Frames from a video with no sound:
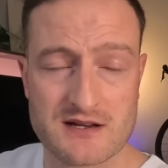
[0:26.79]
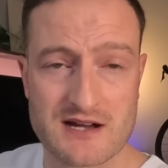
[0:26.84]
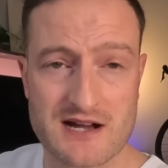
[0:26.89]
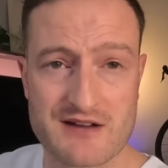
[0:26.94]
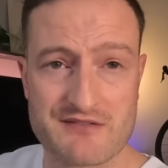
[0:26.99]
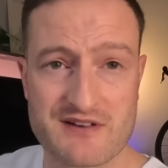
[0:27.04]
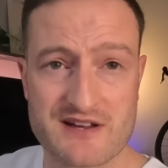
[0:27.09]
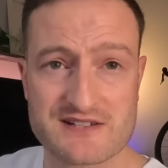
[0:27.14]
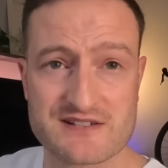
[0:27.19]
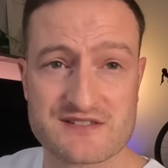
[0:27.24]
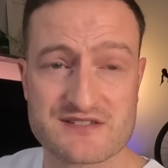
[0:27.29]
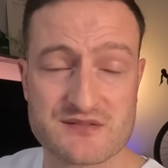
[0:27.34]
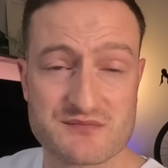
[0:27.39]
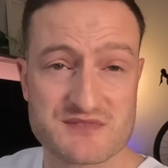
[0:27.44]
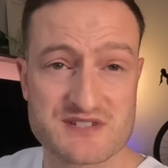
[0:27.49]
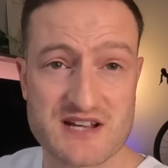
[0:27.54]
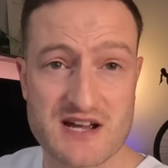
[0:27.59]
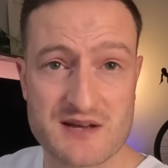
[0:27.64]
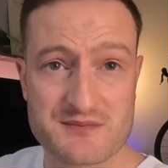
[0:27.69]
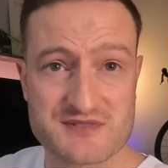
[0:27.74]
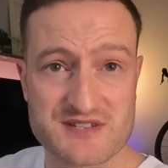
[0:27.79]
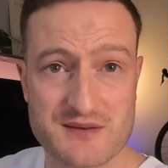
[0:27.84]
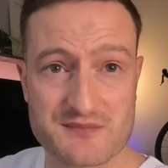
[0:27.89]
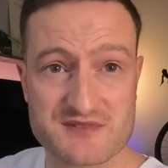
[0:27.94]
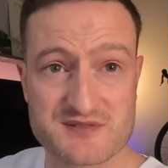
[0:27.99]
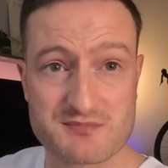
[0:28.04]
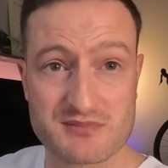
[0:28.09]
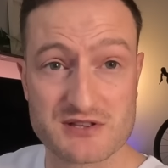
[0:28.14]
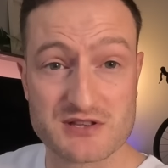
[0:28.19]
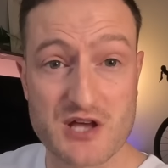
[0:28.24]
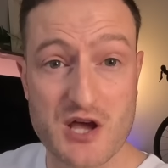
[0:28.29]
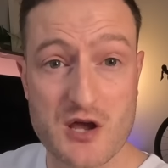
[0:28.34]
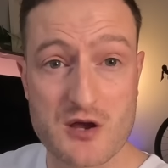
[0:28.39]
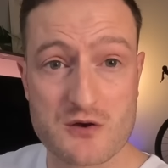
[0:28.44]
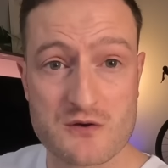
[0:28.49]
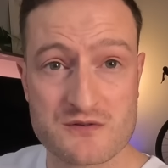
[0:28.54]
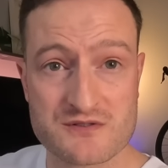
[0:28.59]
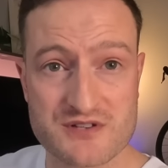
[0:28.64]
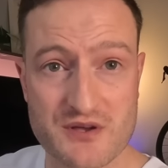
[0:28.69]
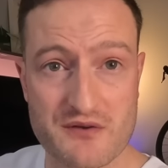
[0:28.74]
I've added some timestamps
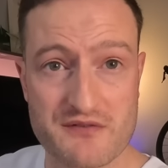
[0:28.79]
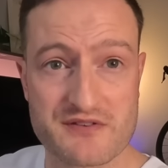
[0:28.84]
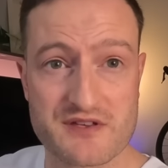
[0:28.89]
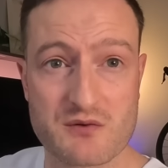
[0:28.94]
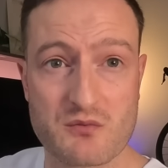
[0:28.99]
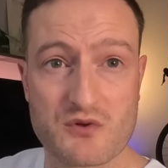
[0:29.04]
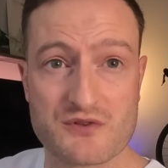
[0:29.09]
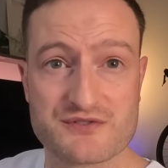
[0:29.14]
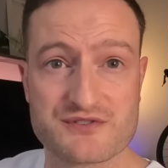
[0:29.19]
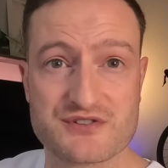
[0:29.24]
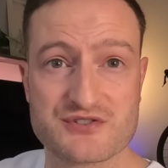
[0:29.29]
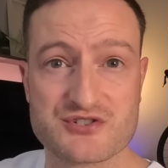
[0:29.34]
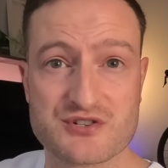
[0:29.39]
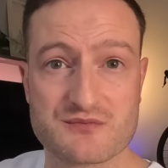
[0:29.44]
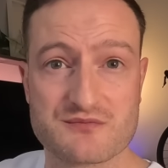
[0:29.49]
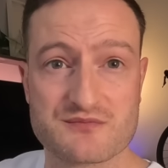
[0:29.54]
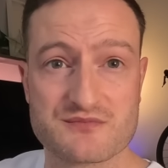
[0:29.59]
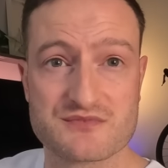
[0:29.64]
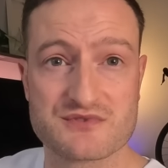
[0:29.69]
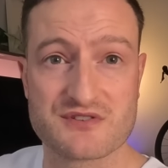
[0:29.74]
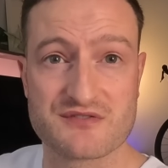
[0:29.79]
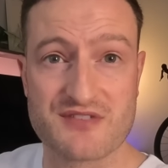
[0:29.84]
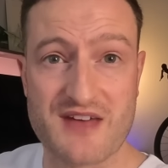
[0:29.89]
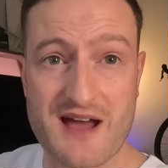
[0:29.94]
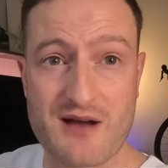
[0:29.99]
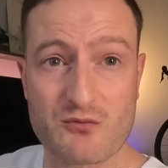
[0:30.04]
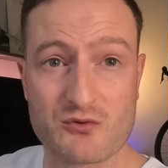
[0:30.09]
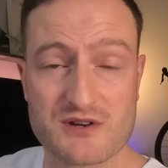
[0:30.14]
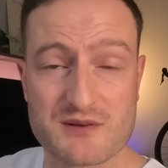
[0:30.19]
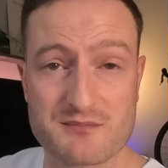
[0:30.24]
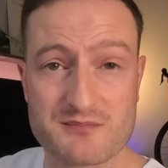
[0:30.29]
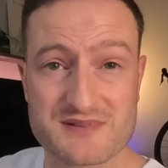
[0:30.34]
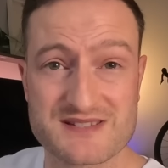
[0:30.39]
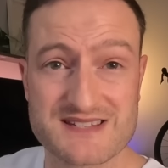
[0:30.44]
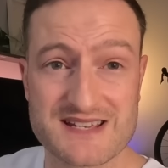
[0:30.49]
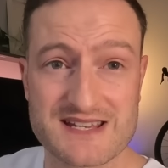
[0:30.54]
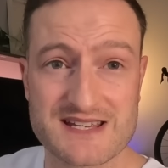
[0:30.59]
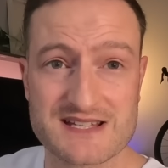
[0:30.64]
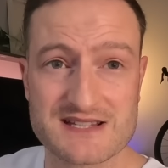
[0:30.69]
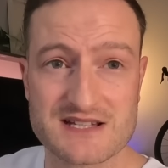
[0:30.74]
below, so if you want to jump to that one in
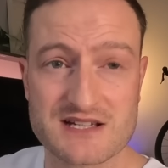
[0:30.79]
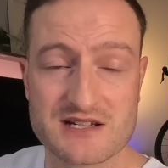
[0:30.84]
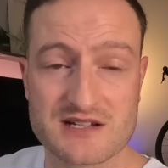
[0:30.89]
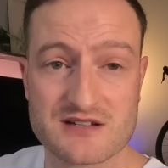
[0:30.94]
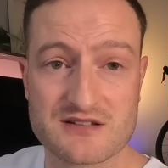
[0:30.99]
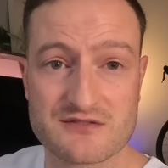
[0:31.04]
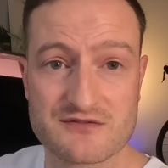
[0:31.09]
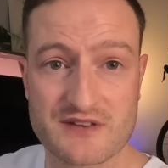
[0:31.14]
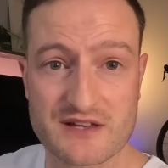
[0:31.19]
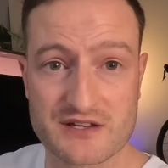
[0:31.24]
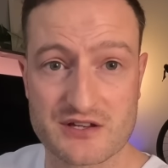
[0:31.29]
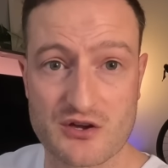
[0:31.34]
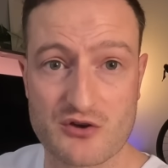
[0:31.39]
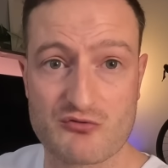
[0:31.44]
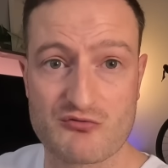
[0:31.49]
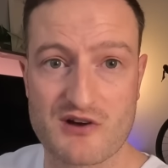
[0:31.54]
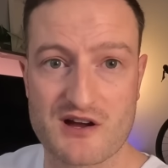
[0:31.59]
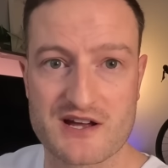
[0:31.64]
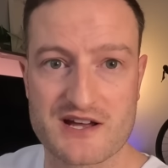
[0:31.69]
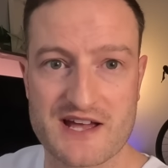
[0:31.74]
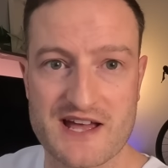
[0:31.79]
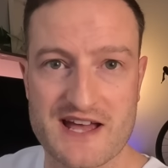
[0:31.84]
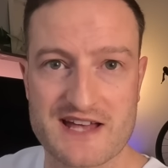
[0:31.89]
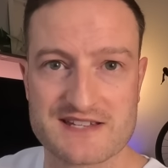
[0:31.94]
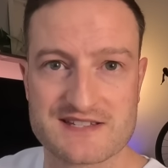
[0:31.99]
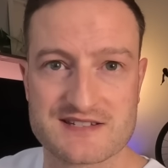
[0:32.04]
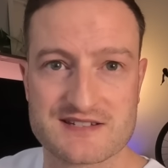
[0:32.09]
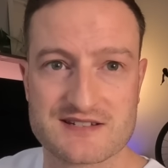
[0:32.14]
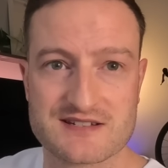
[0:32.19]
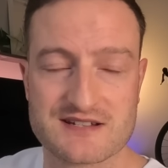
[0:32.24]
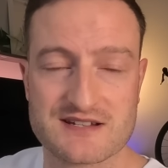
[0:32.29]
particular, then go right ahead.